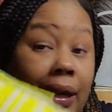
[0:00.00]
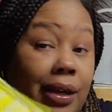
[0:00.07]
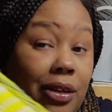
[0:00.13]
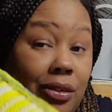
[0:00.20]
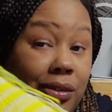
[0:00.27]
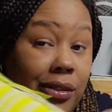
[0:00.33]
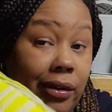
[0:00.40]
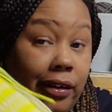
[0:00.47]

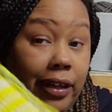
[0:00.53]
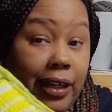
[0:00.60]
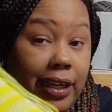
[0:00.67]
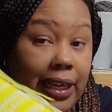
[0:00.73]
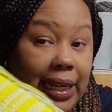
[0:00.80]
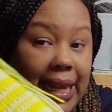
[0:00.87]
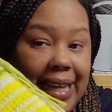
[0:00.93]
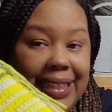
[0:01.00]
it'll start
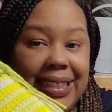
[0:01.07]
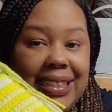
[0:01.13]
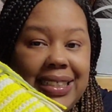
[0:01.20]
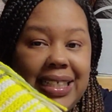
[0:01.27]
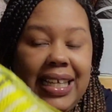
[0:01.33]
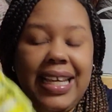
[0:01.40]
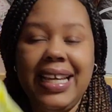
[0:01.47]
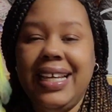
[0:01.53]
looking like
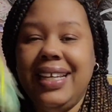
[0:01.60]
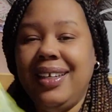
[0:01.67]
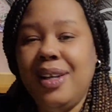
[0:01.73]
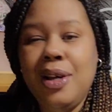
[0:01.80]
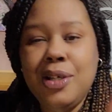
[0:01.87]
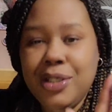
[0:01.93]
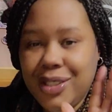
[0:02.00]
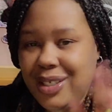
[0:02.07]
this again.
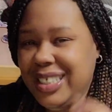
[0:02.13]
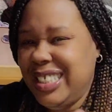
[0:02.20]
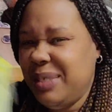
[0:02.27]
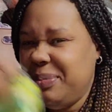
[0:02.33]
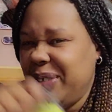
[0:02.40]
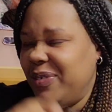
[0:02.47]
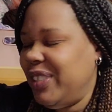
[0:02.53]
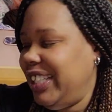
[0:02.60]
So it
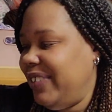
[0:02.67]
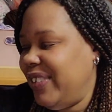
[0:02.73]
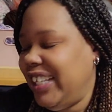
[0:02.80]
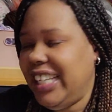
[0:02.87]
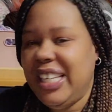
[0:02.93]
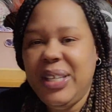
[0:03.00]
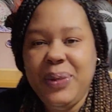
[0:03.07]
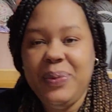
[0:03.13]
should be really,
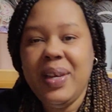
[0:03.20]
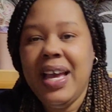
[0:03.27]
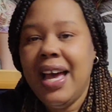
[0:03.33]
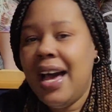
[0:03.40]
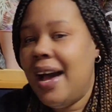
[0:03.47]
really cute.